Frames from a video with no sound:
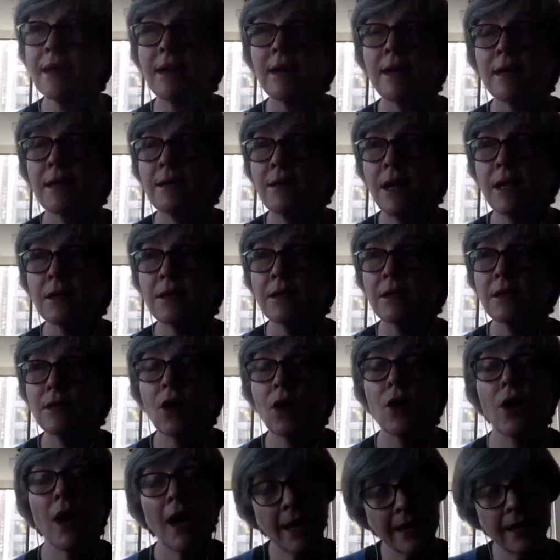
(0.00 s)
Uh,
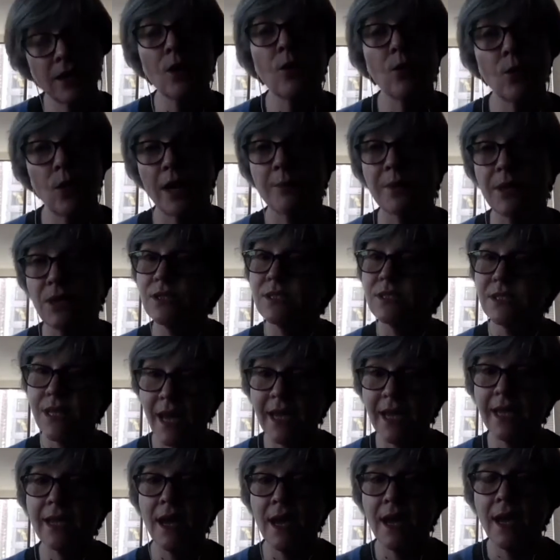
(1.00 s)
you know, I know why
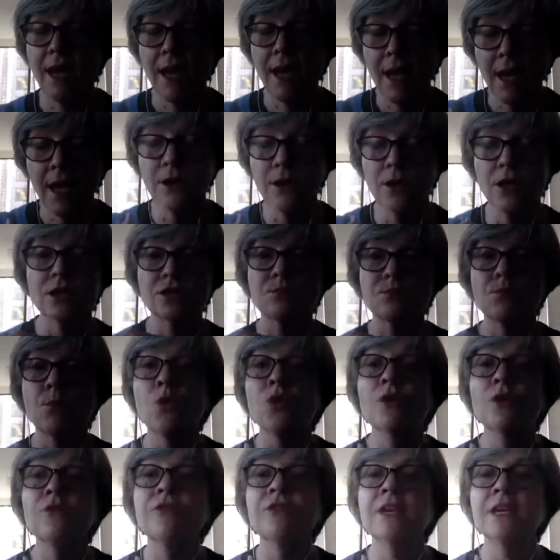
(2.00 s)
because I because
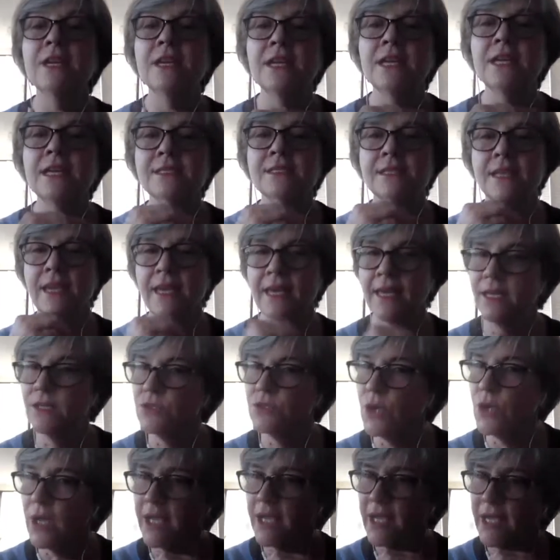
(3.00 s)
morphine is an
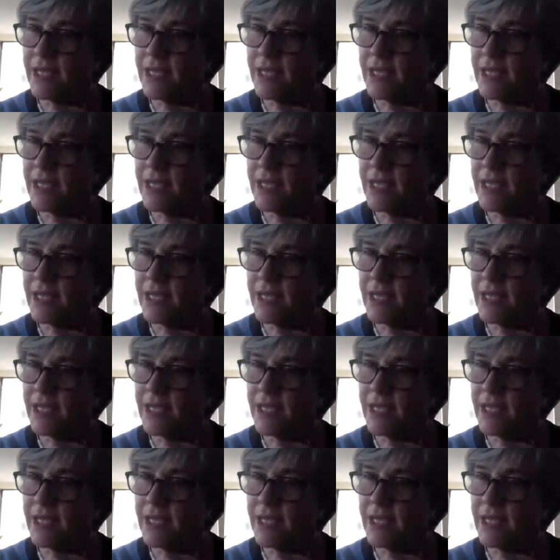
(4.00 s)
age,